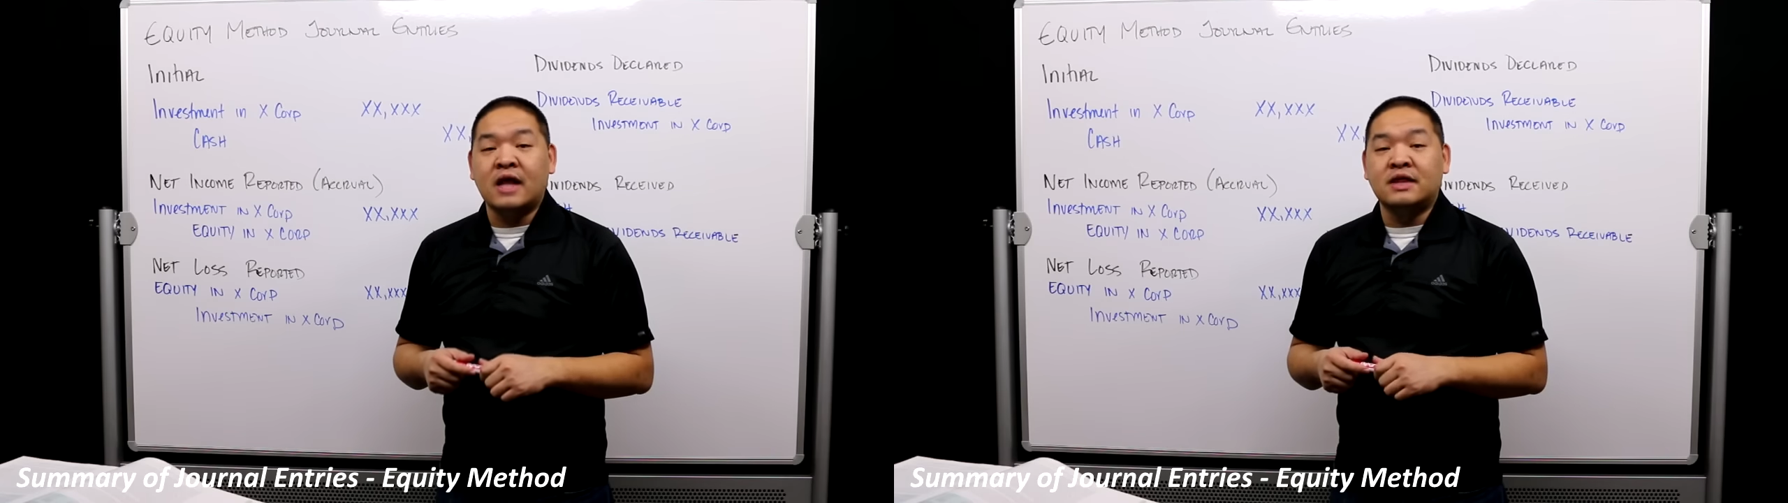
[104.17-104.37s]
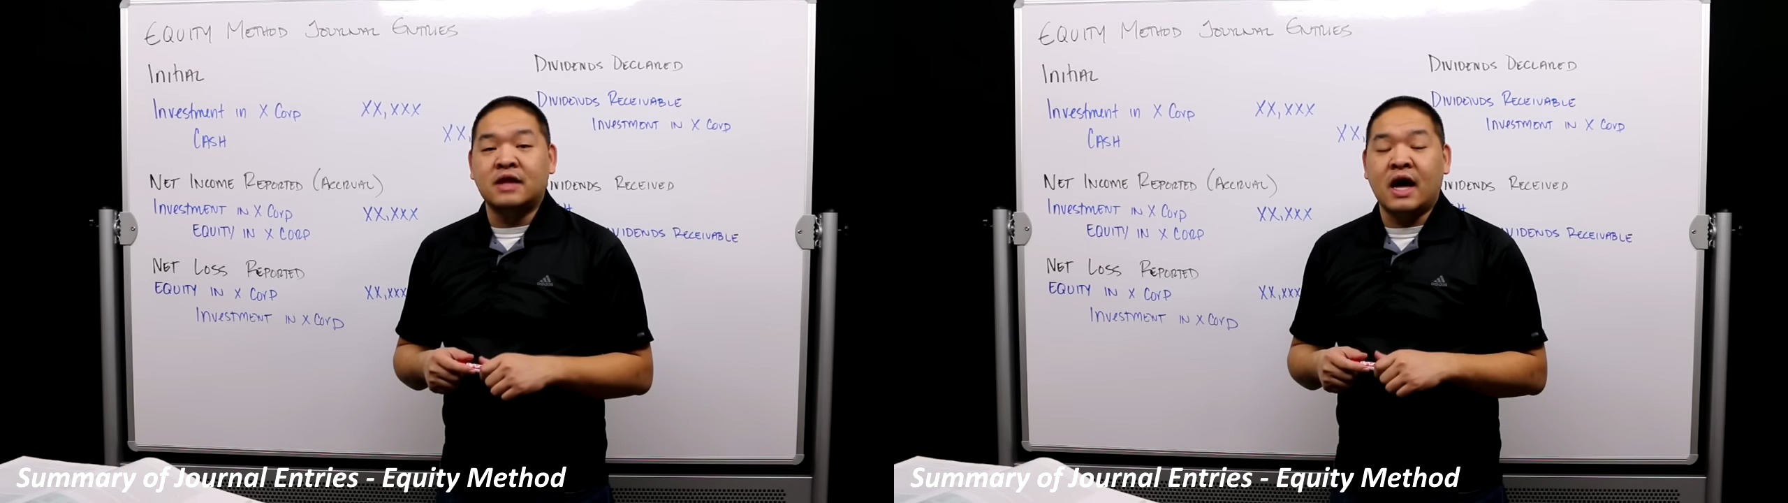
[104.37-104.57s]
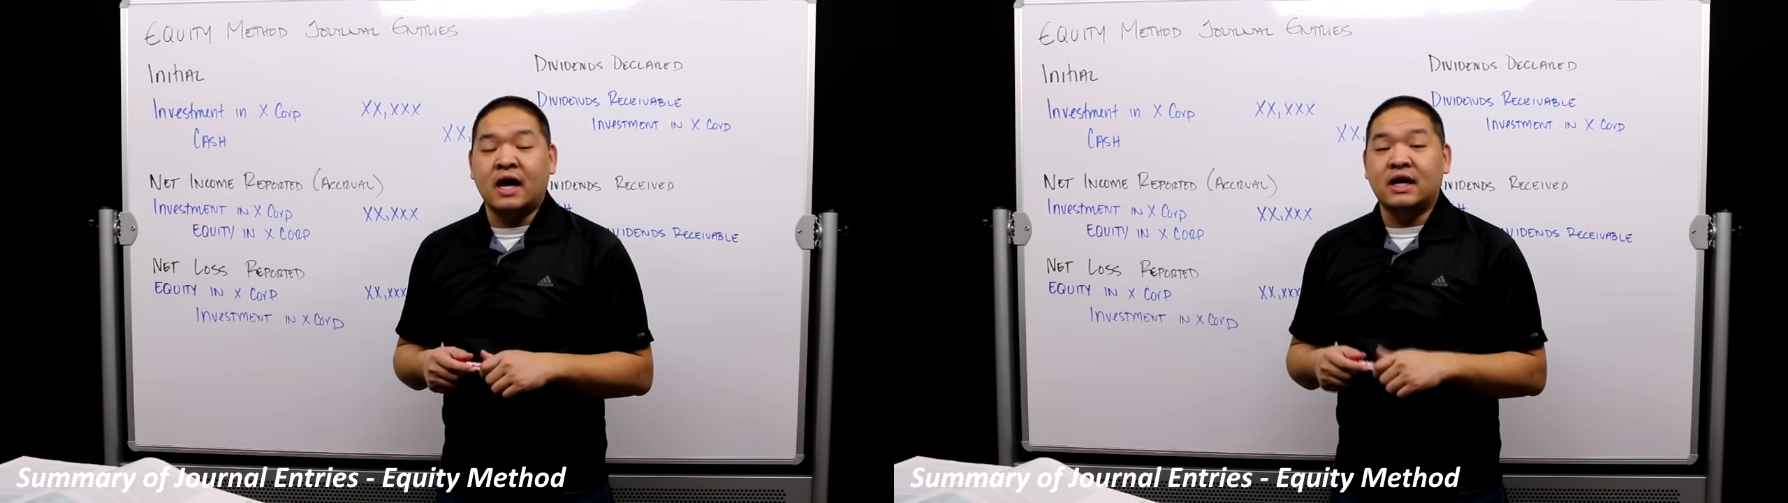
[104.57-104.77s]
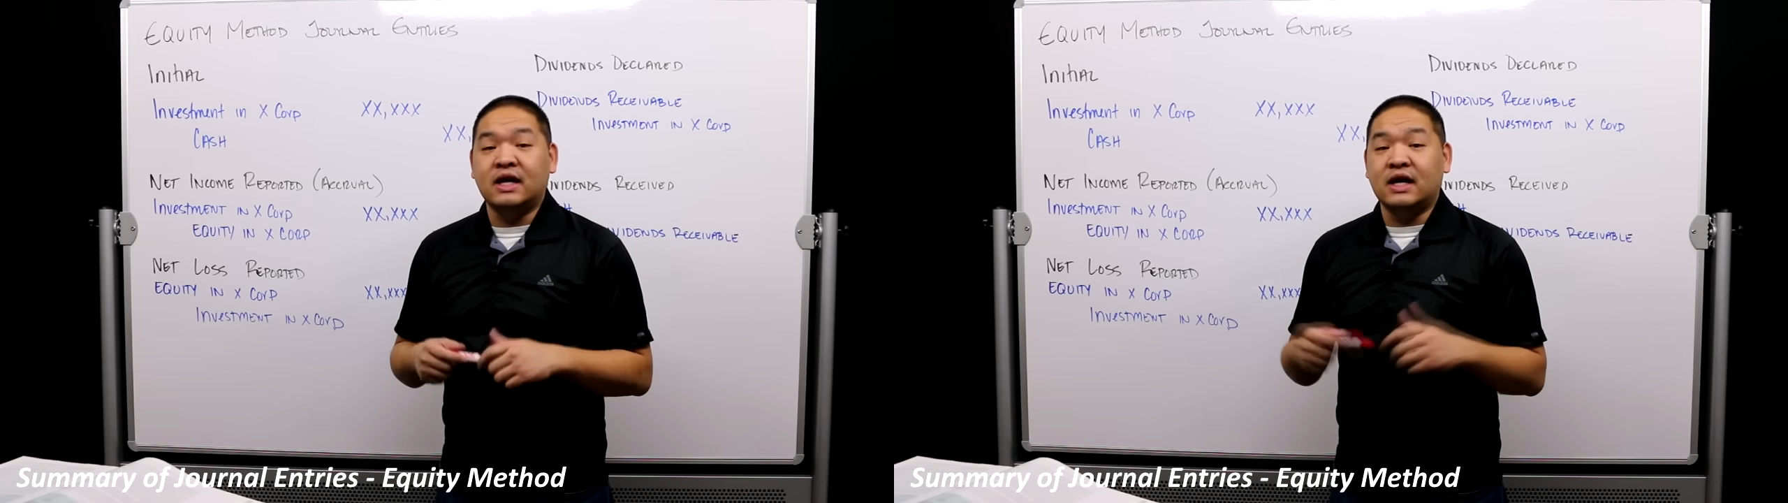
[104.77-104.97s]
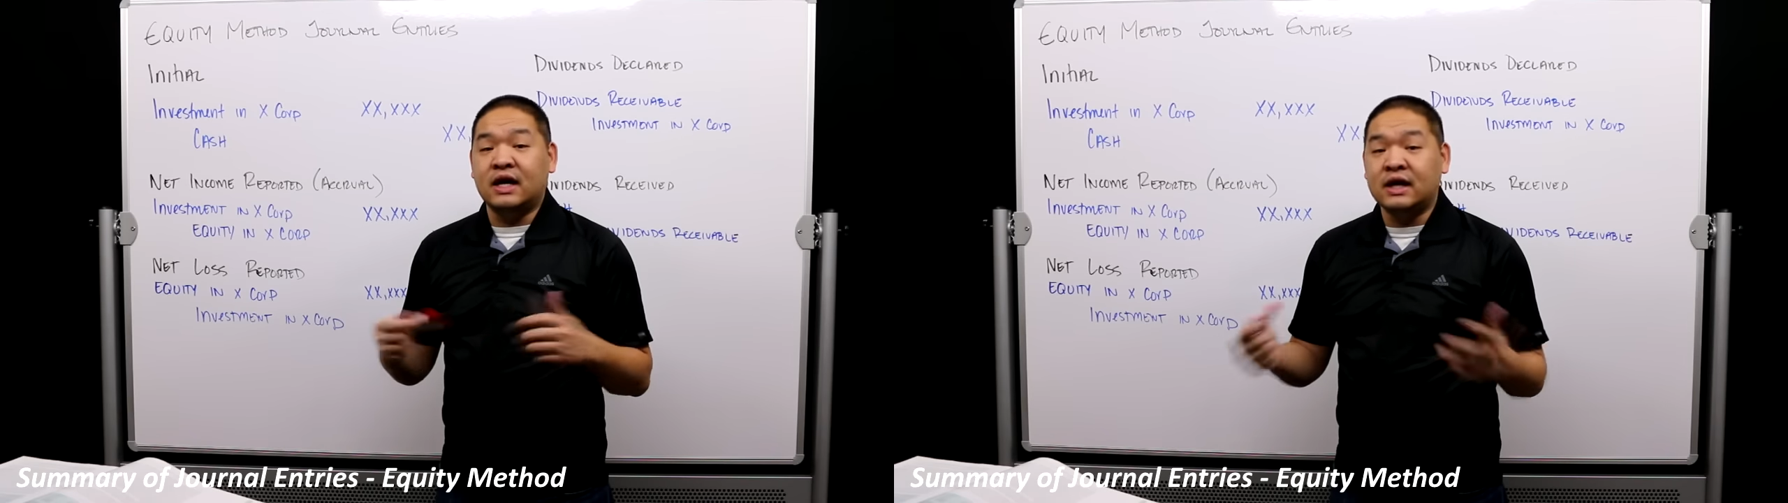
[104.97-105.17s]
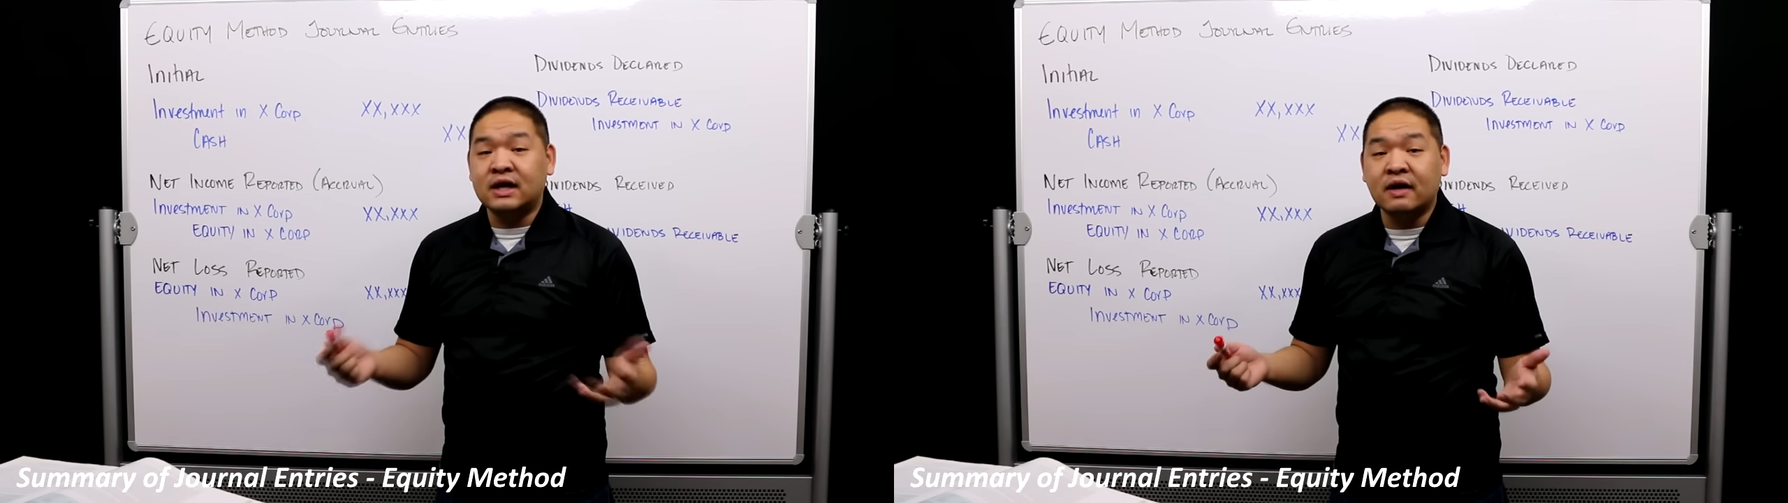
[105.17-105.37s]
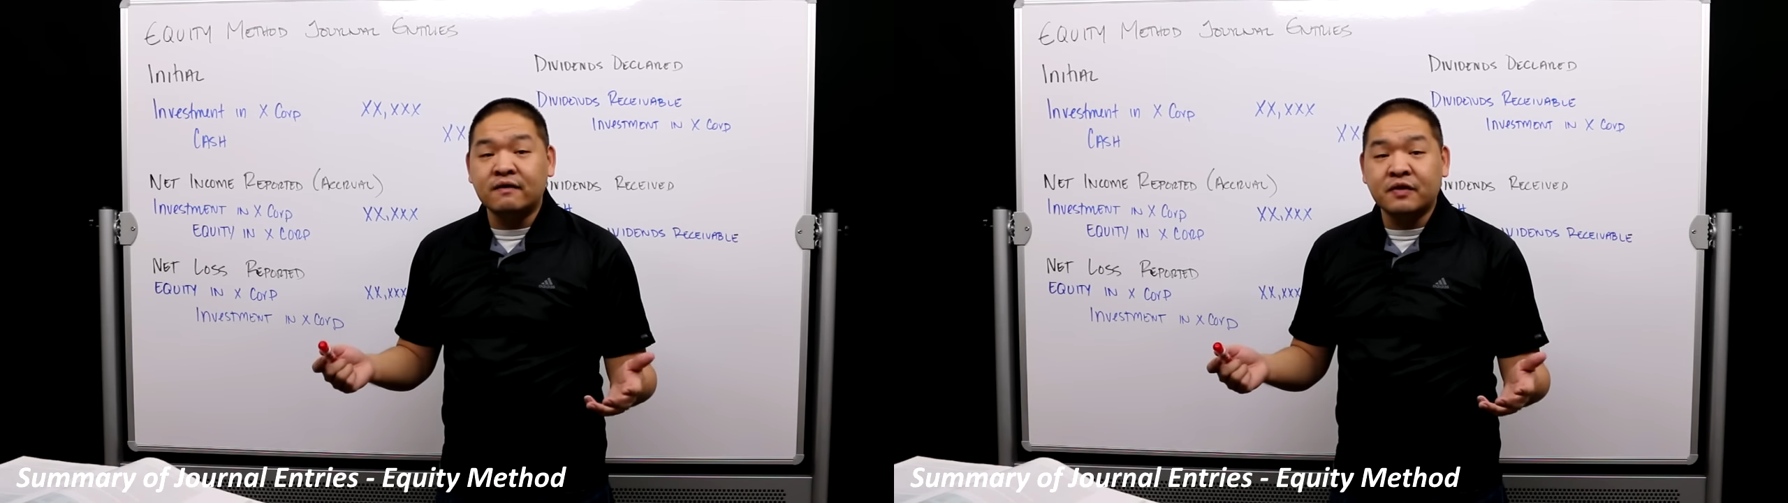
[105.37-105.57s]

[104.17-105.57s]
net income